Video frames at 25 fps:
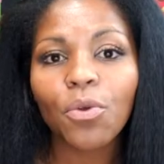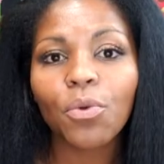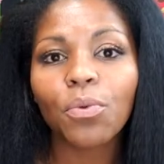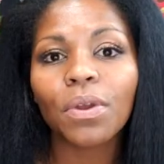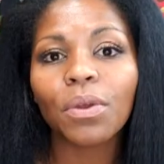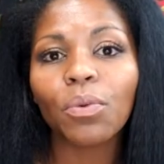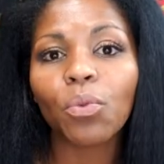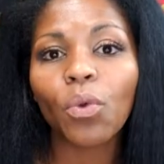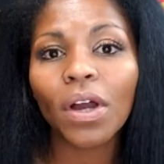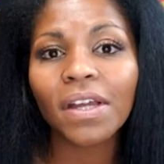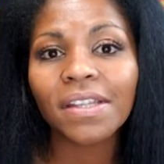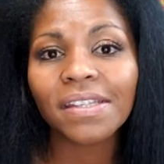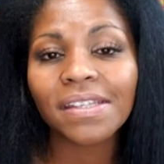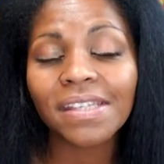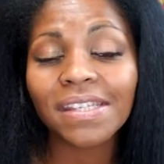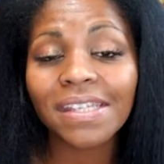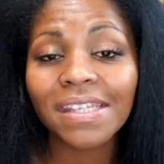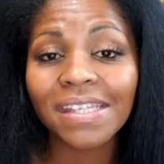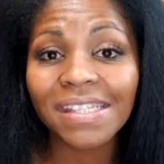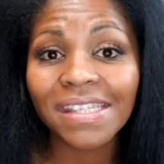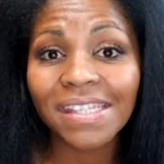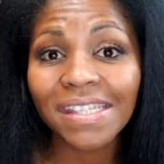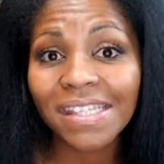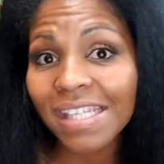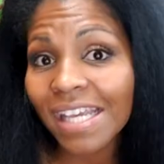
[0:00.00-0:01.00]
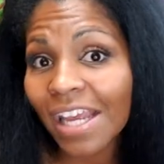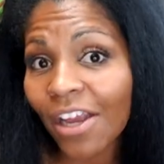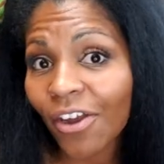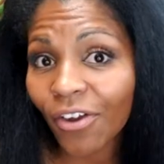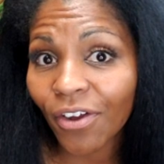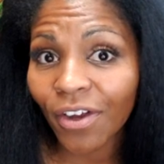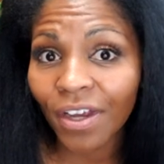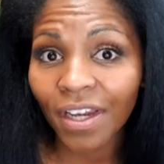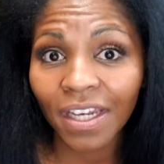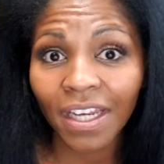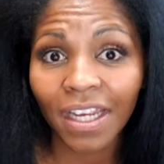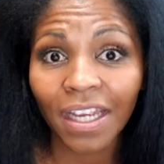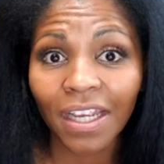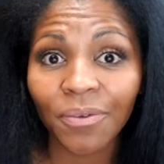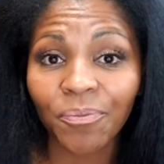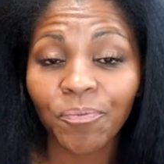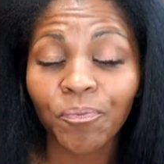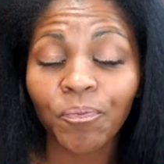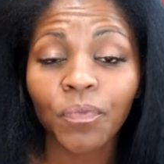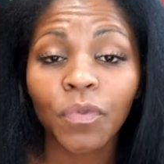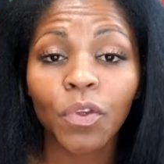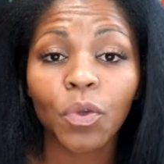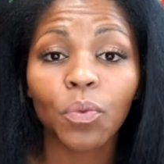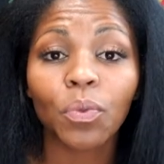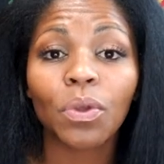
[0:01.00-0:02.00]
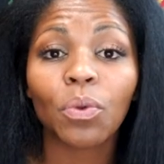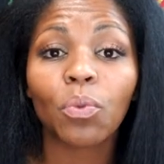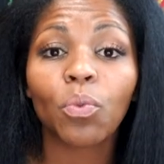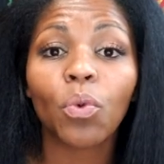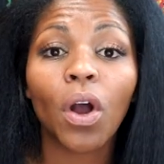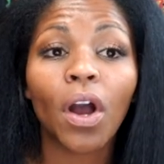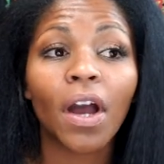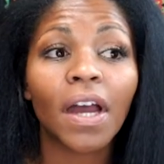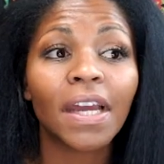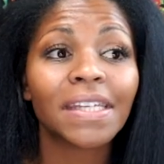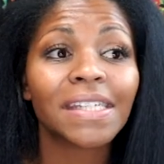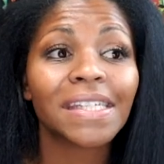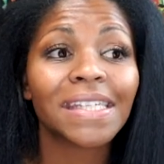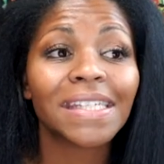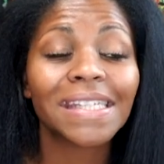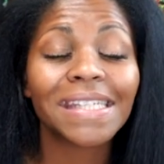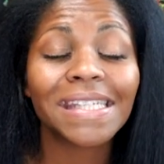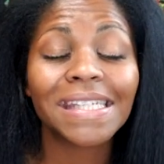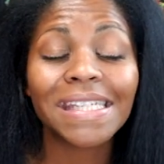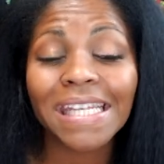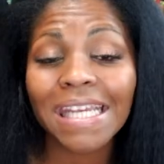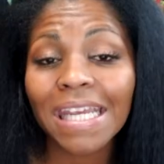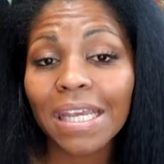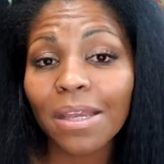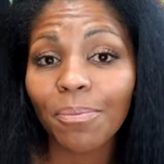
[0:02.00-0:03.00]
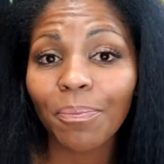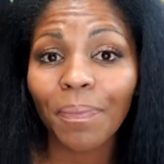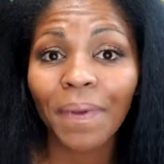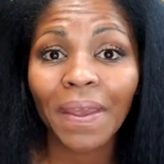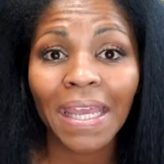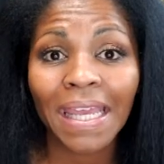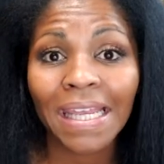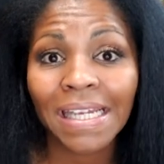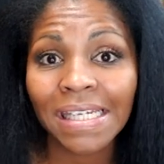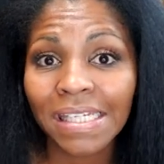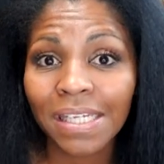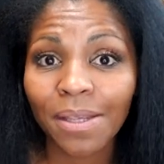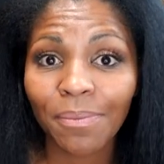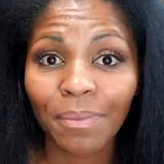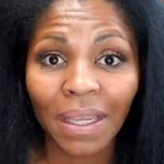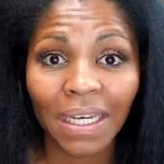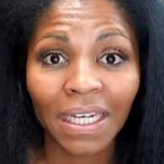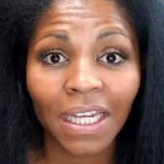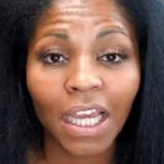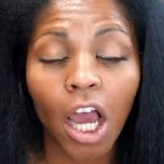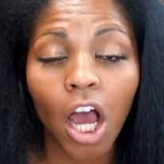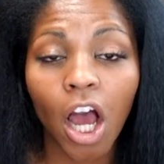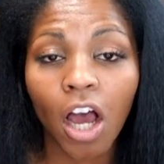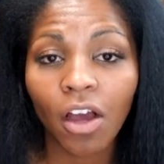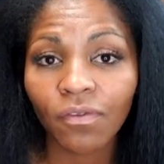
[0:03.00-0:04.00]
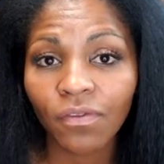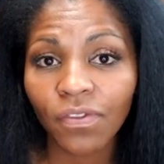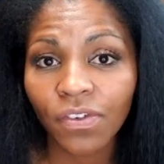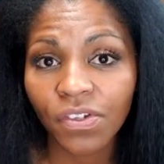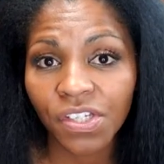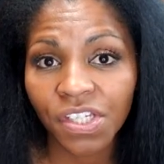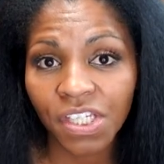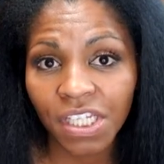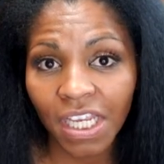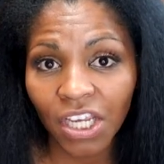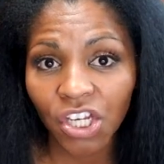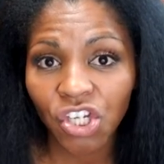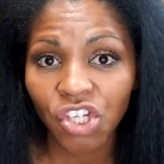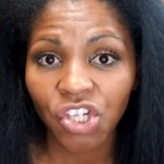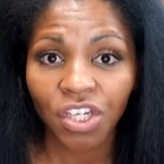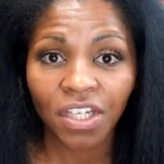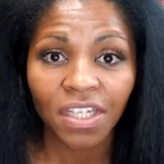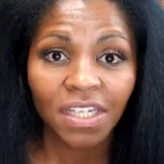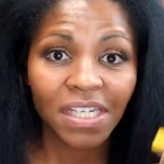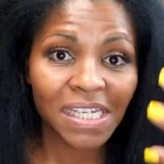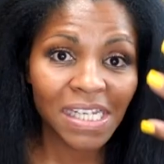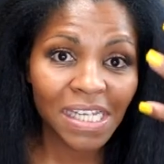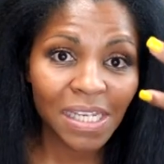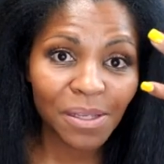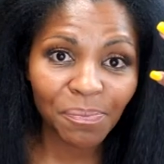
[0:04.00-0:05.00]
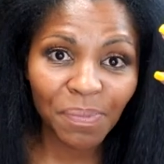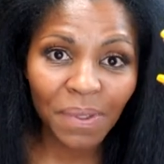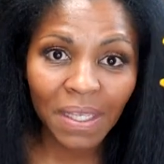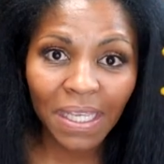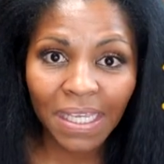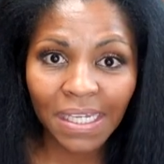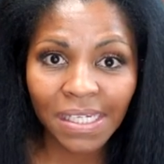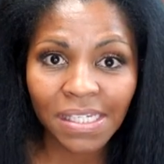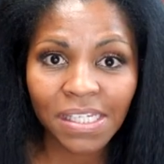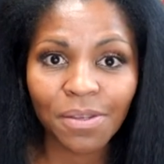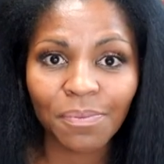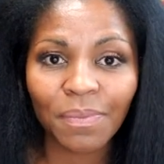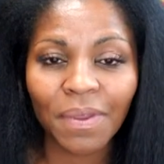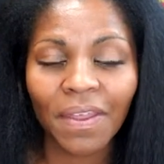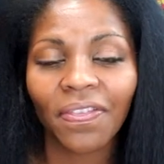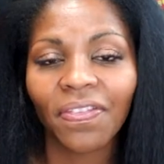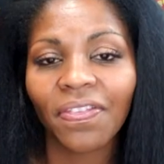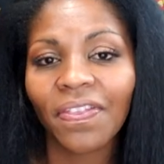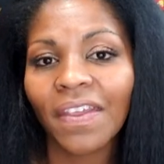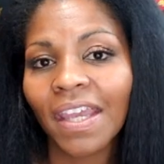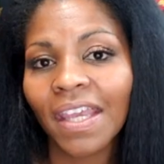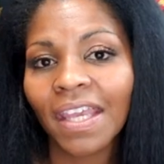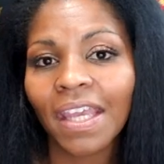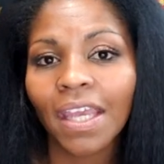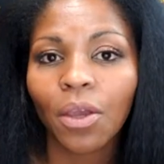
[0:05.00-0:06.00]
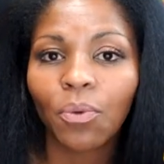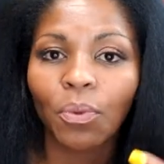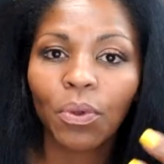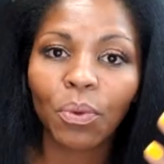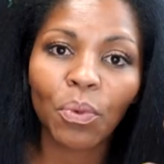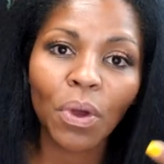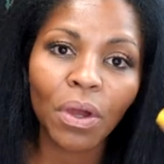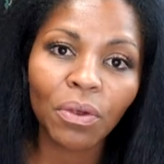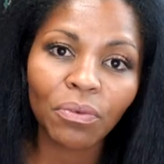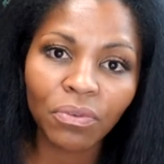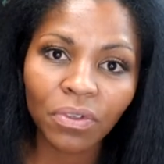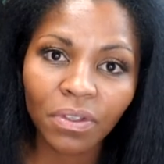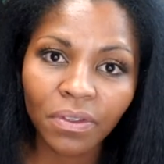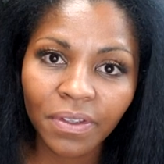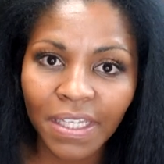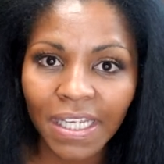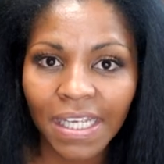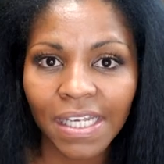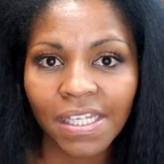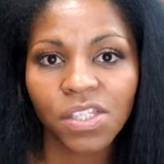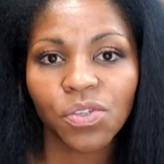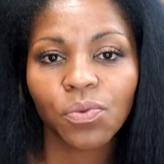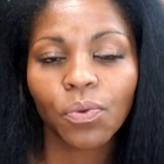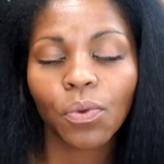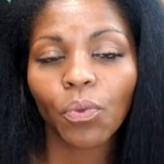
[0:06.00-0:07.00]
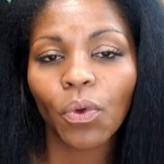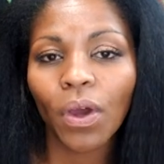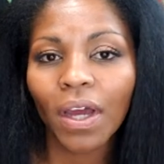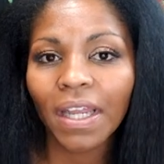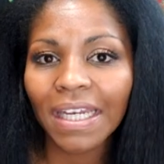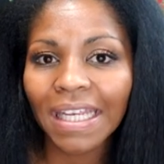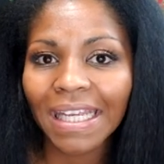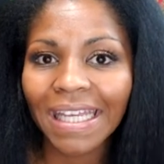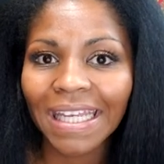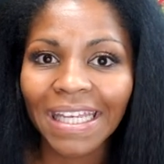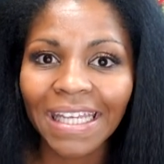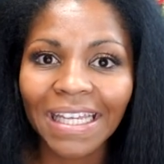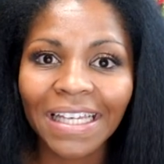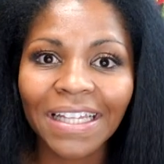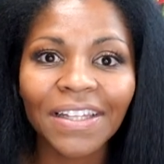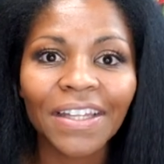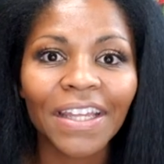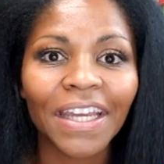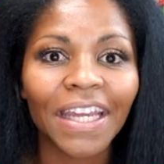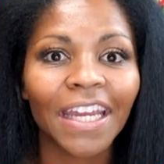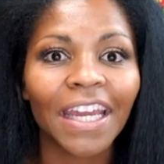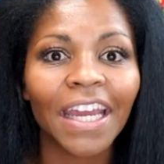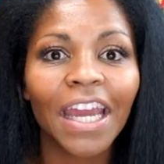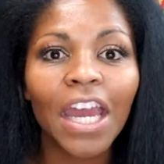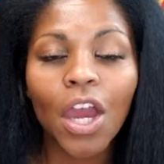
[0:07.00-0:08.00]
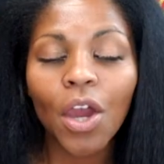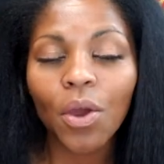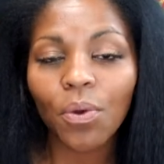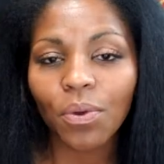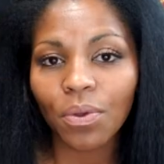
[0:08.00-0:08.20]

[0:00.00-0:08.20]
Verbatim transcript: We want sincerity. We want deep, intimate conversation, deep, intimate thinking. We want release. We want healing.